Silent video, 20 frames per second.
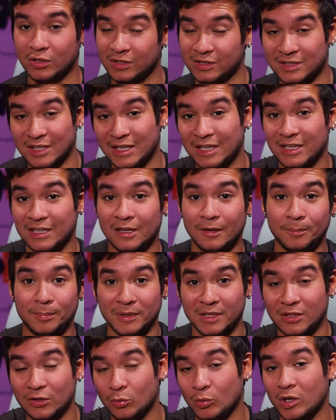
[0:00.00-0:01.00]
set it up
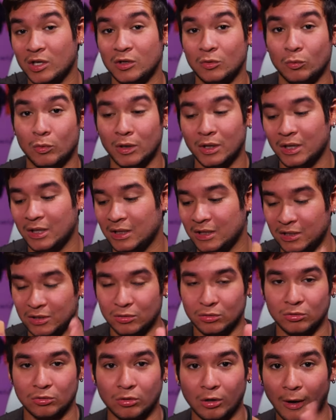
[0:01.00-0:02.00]
either way you want and
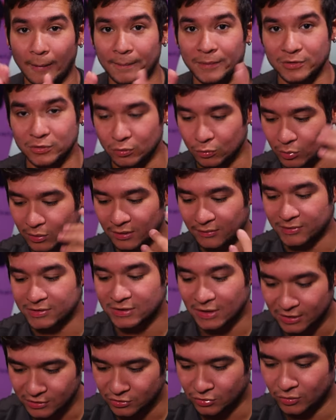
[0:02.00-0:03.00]
it'll crop it to whatever
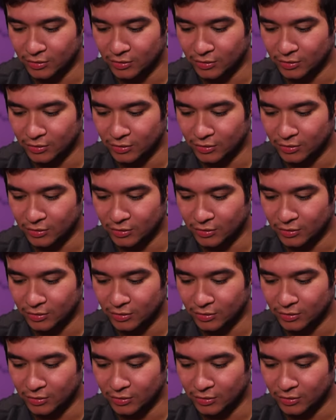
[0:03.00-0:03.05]
size you